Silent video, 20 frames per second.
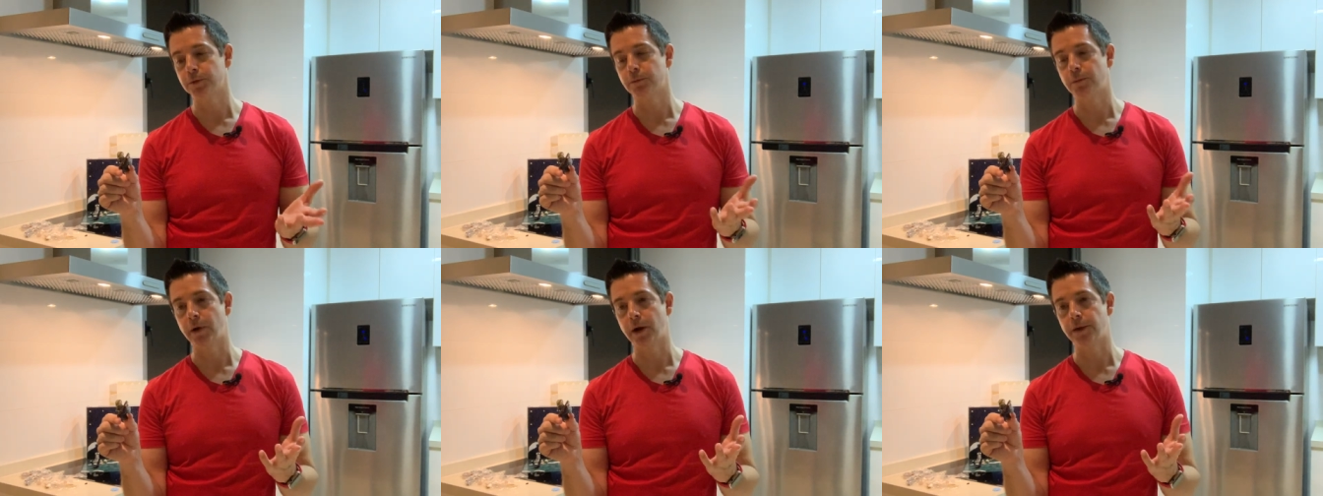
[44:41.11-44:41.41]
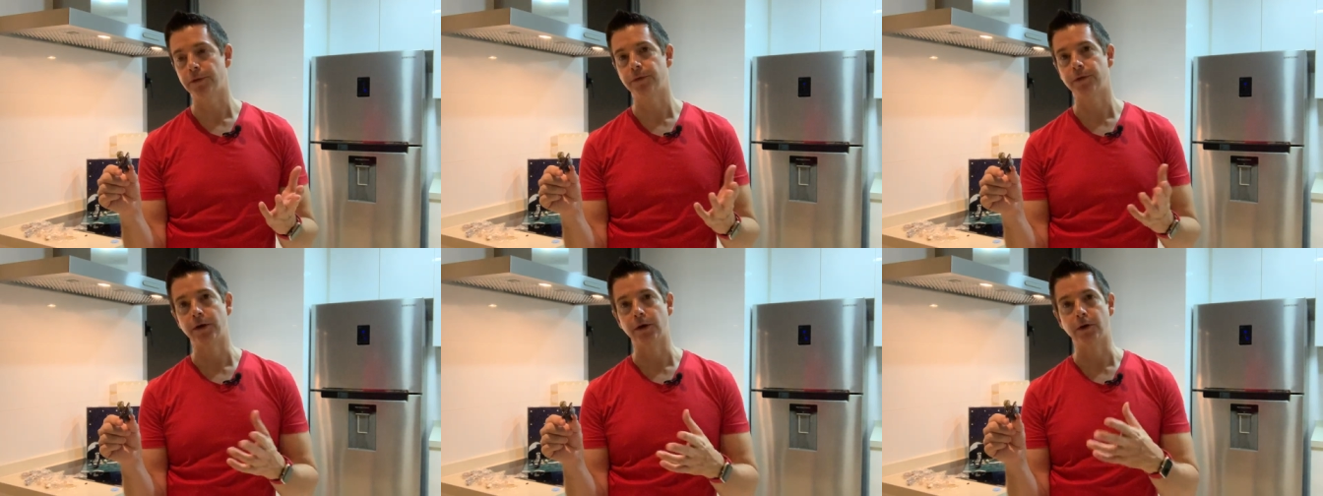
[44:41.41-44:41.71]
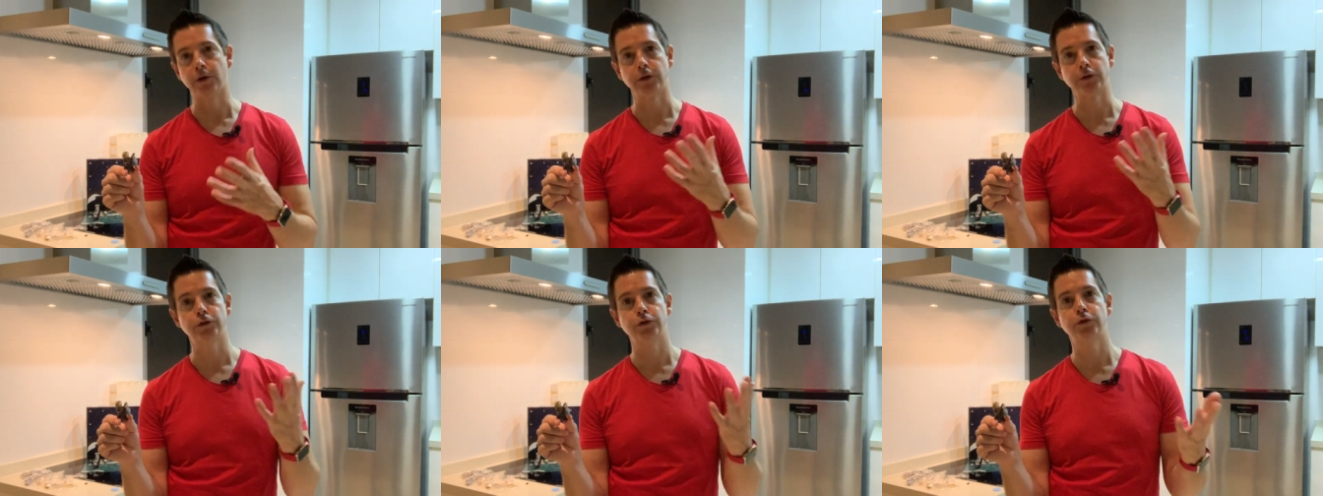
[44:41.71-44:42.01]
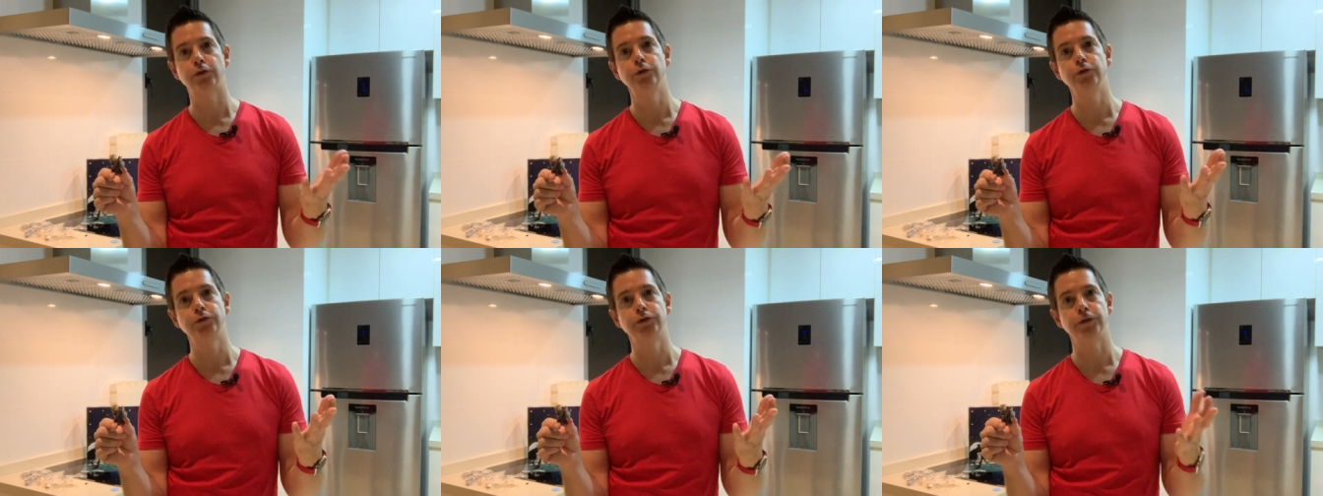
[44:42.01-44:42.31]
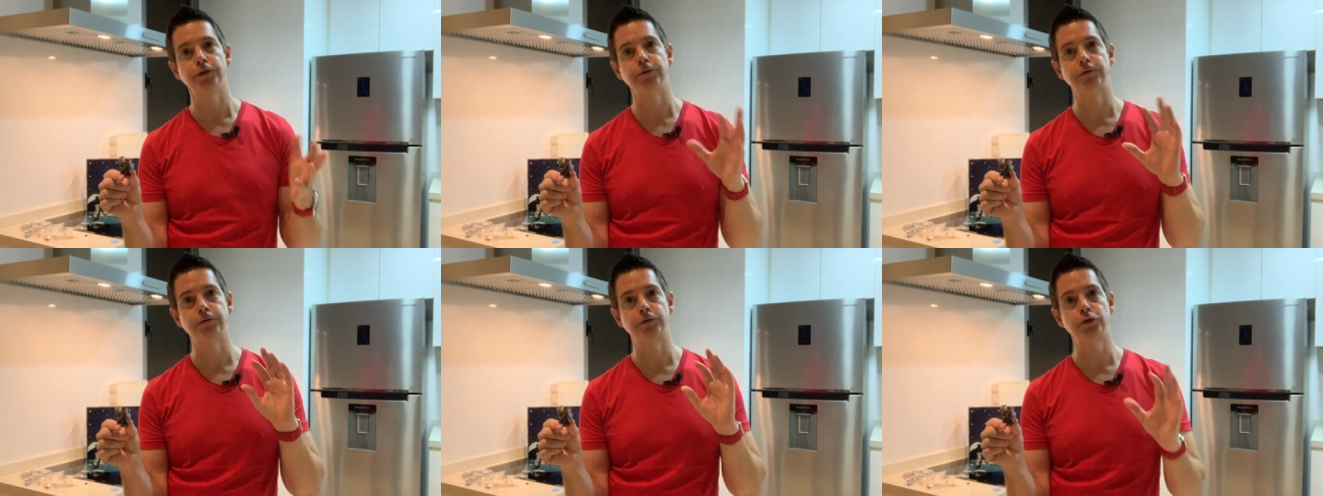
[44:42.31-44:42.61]
but they're
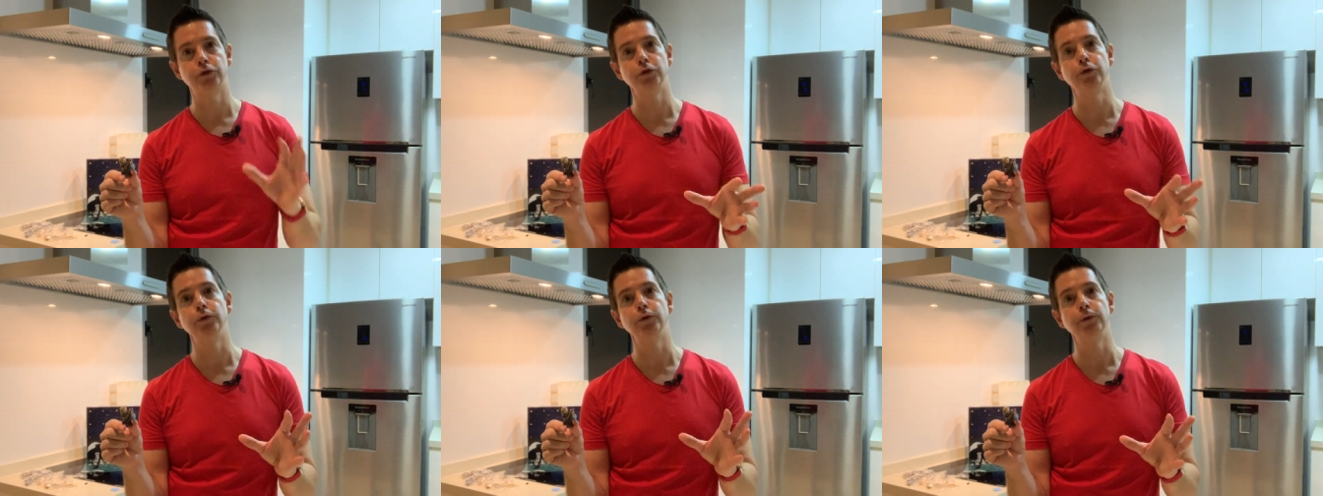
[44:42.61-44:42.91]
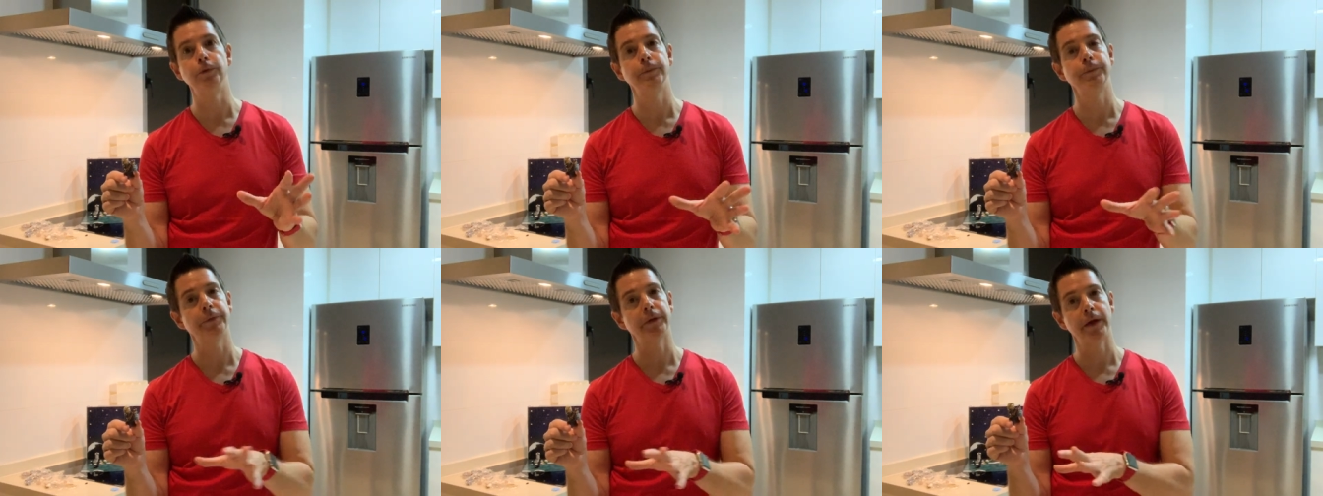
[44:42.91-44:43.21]
exclusive to